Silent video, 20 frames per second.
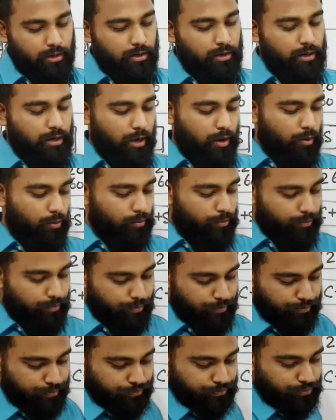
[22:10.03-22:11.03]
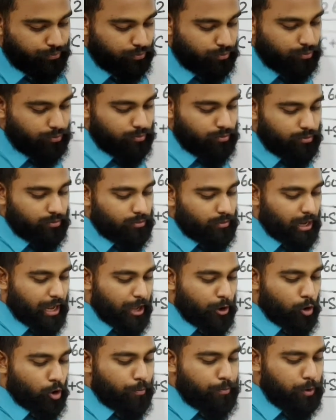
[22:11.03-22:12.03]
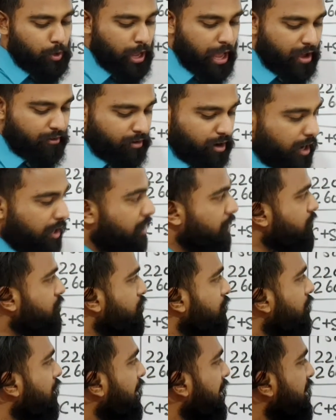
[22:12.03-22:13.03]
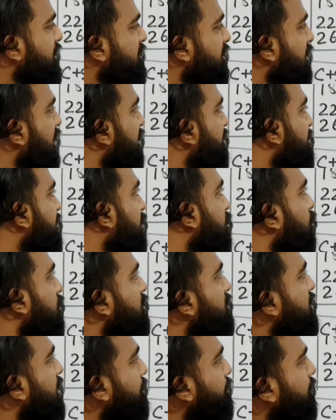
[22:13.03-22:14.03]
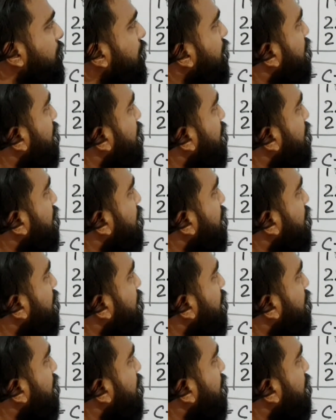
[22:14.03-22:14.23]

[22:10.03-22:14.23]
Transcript: Now, I hope you have understood each and every concept